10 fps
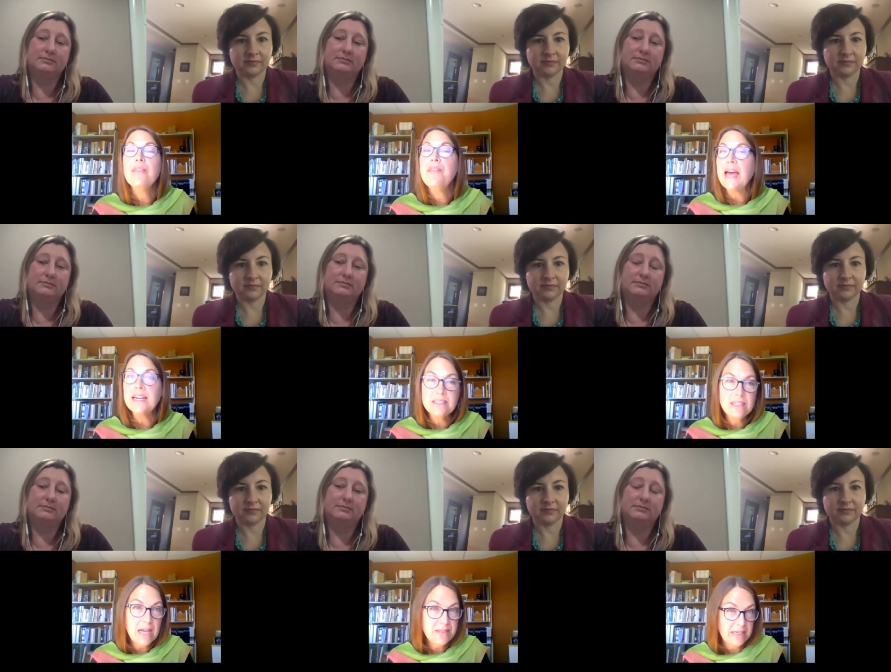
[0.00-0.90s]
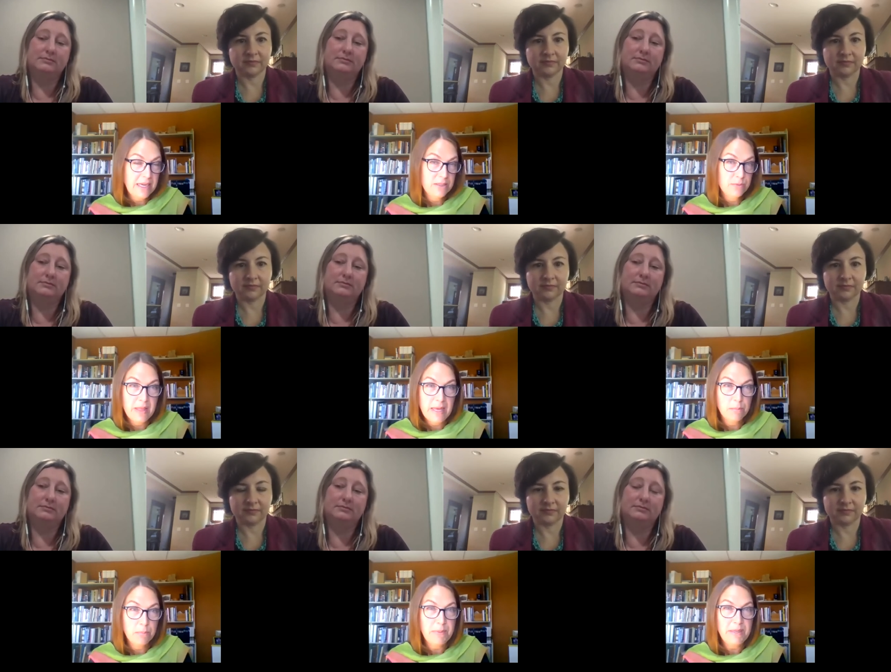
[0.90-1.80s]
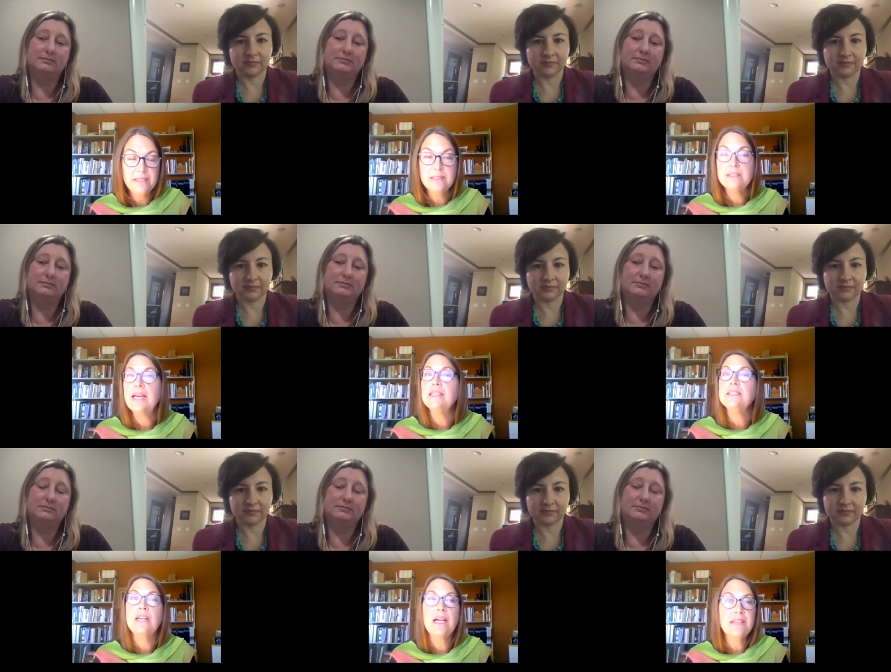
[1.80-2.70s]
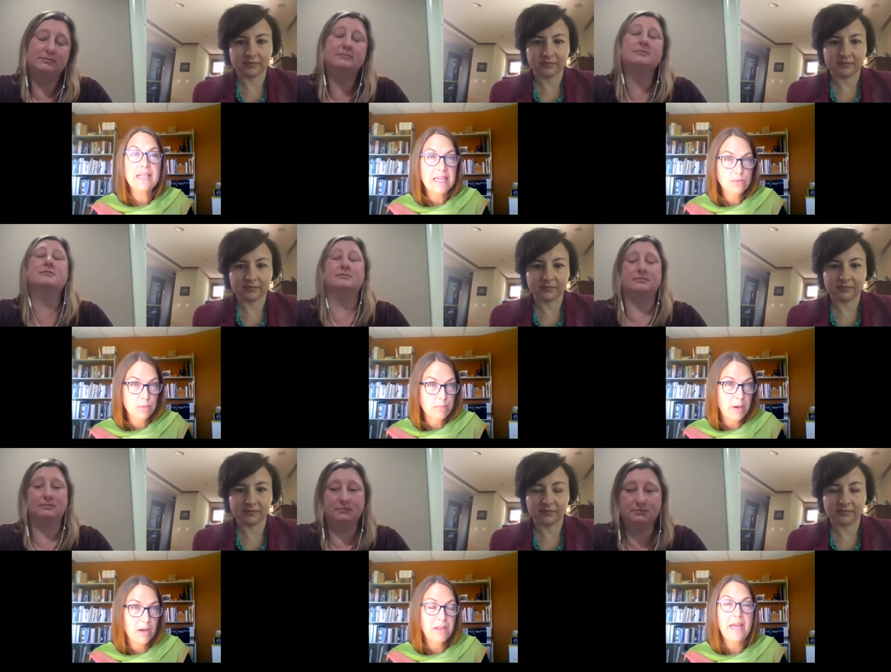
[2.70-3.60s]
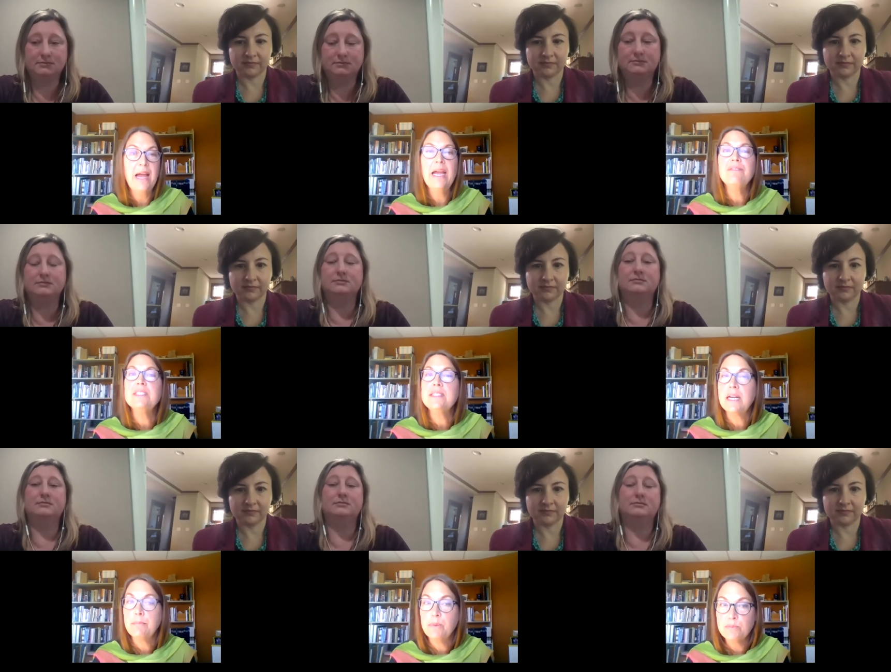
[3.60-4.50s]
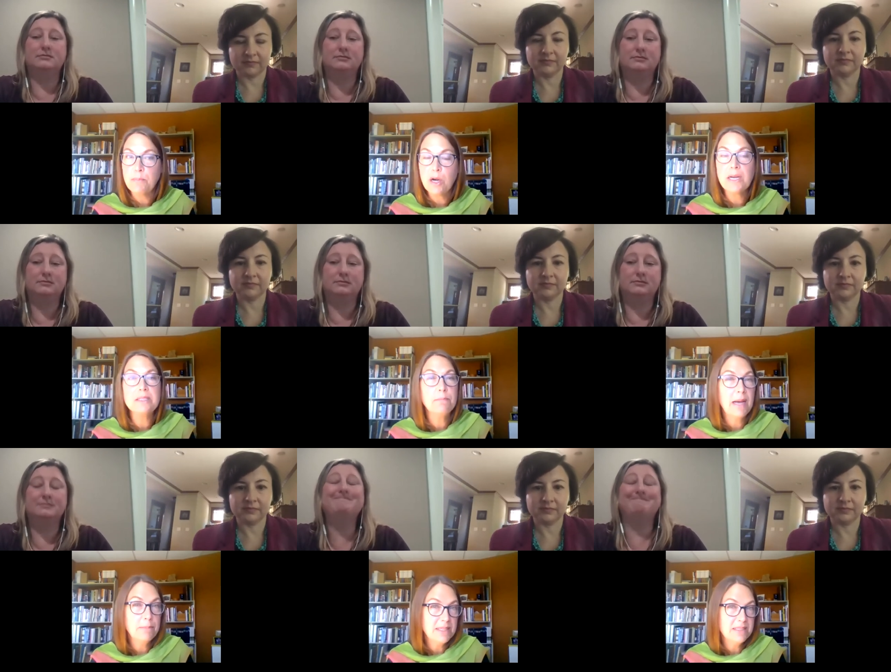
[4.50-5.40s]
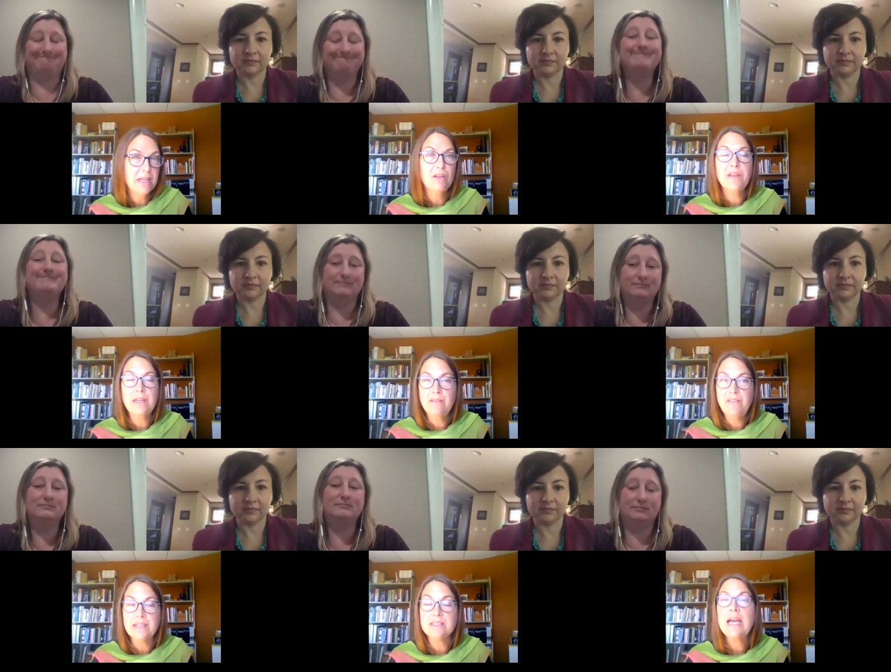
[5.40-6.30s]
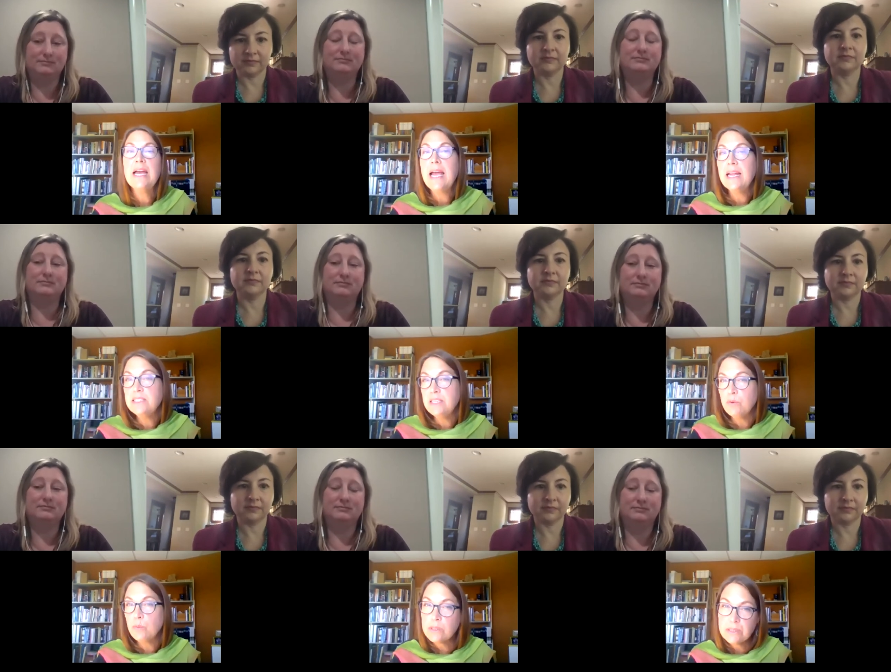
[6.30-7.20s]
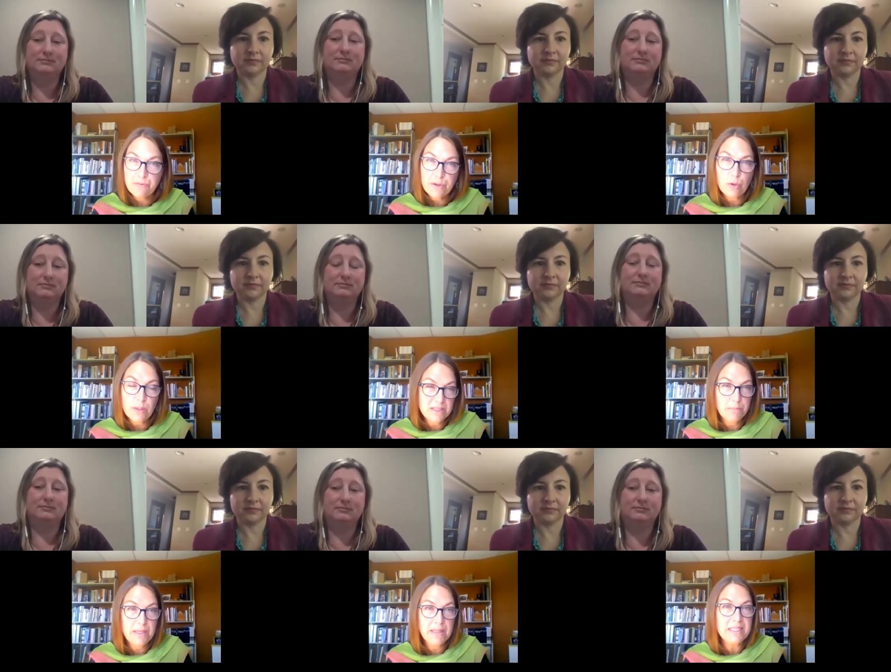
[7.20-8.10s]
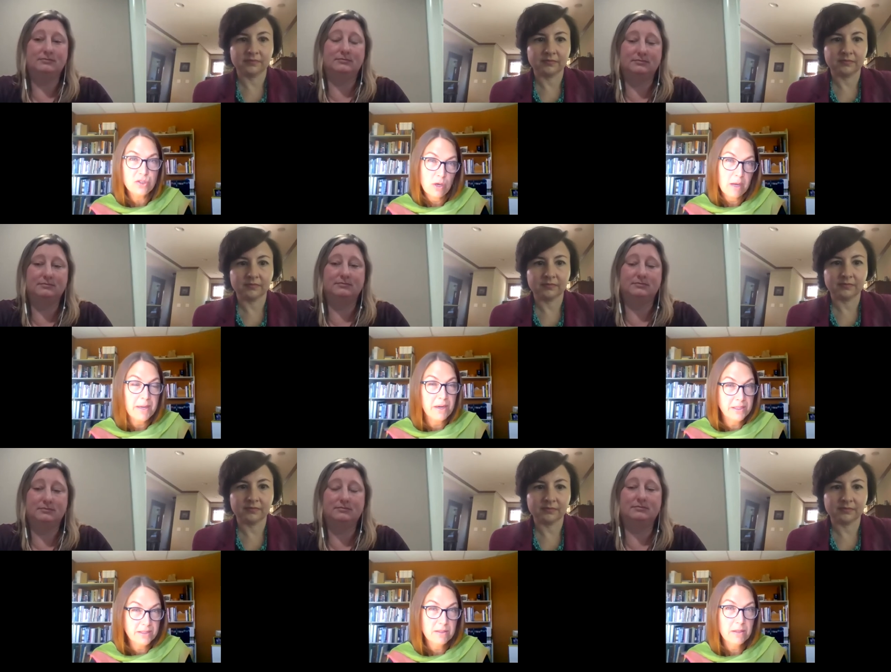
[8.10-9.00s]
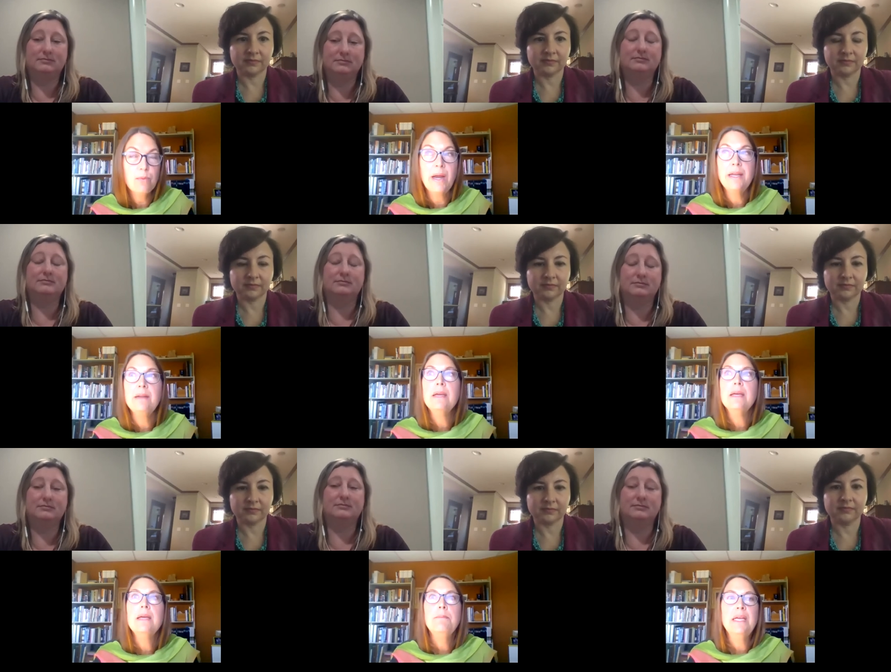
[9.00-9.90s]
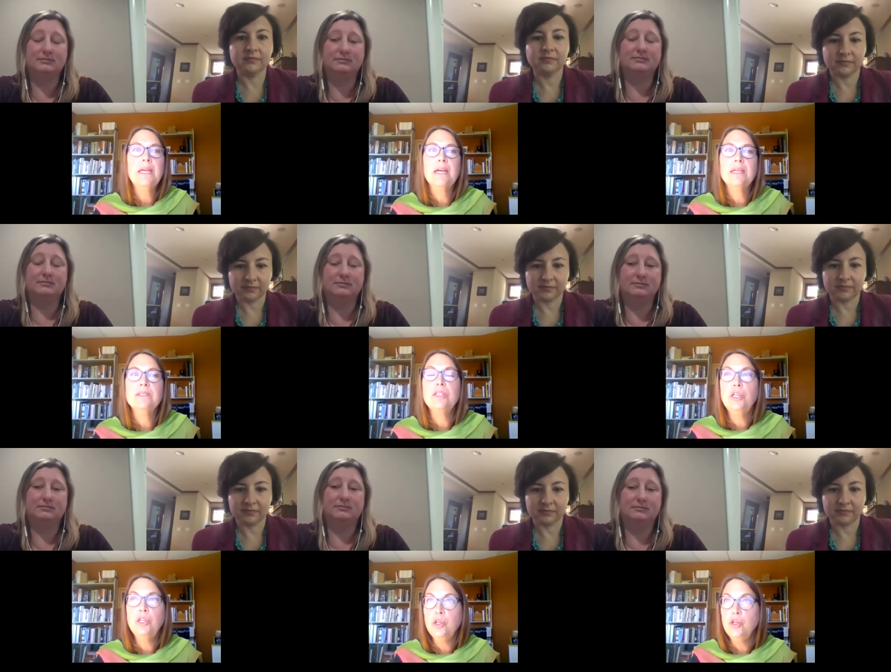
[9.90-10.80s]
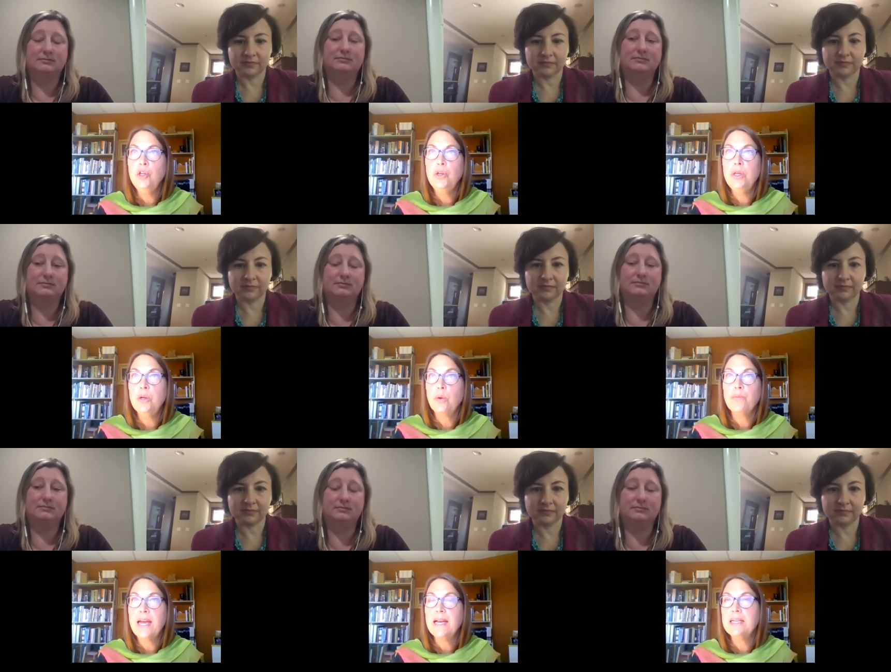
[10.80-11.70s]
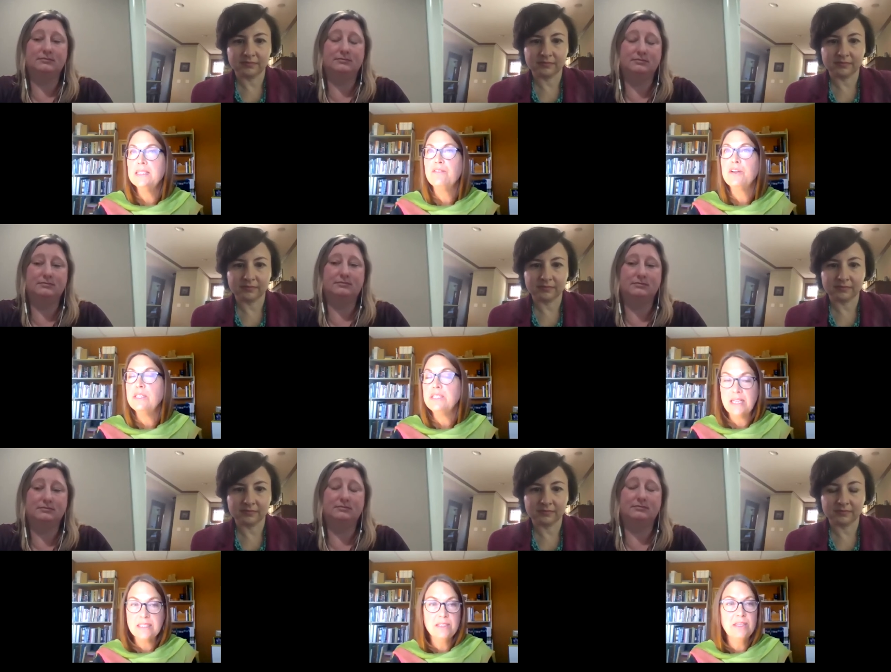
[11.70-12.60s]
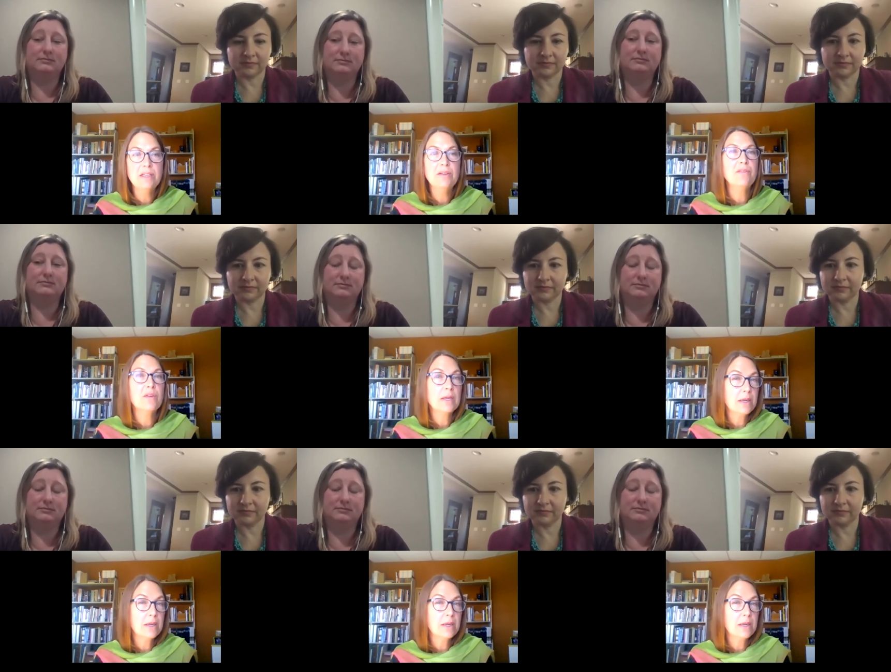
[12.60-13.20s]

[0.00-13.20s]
Speaker 1: That is not the case with edible beans. That is not the case with barley. I have to set up those markets by myself in advance. And it's even worse if you're growing something like strawberries, right? Because you, you know that is a very sensitive